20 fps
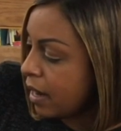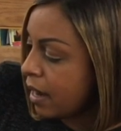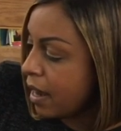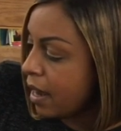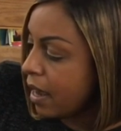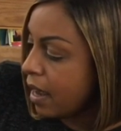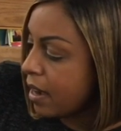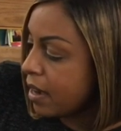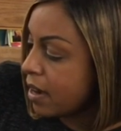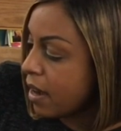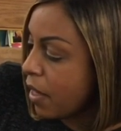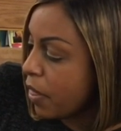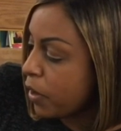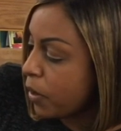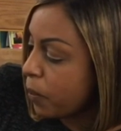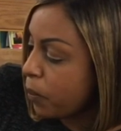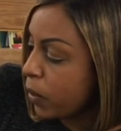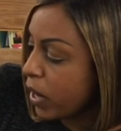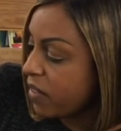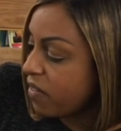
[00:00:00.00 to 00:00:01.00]

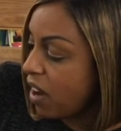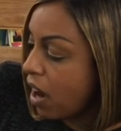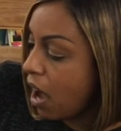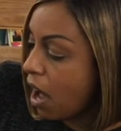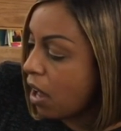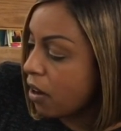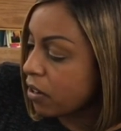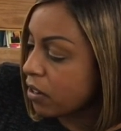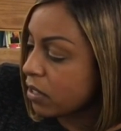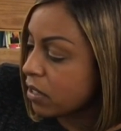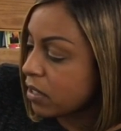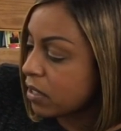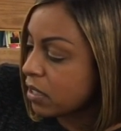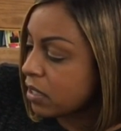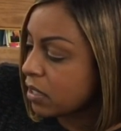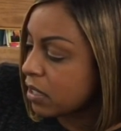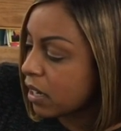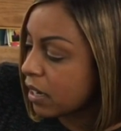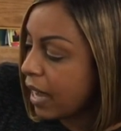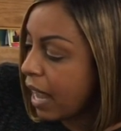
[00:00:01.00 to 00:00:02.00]
Another brave otter
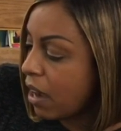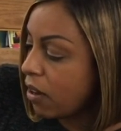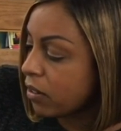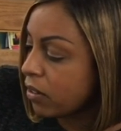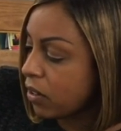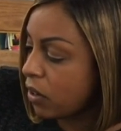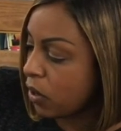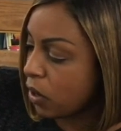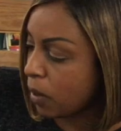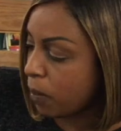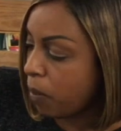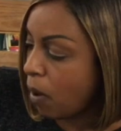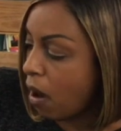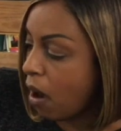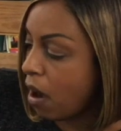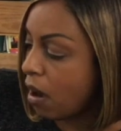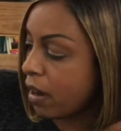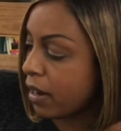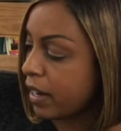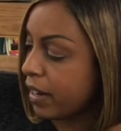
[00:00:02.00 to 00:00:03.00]
stuck out her
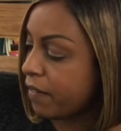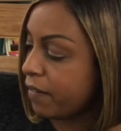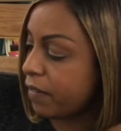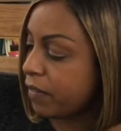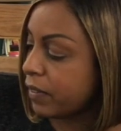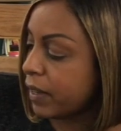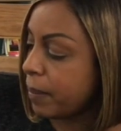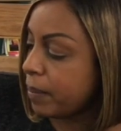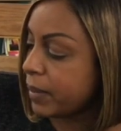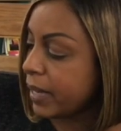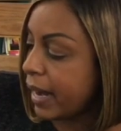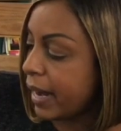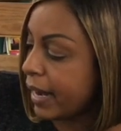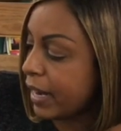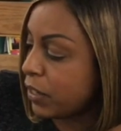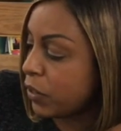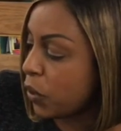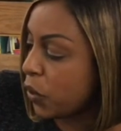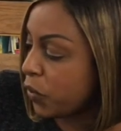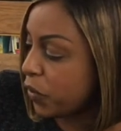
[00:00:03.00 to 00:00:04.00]
paw and flipped the
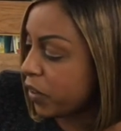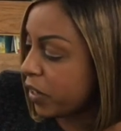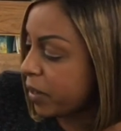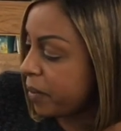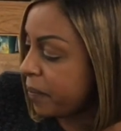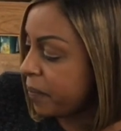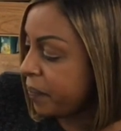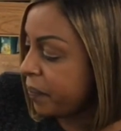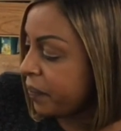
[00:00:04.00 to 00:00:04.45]
hand over.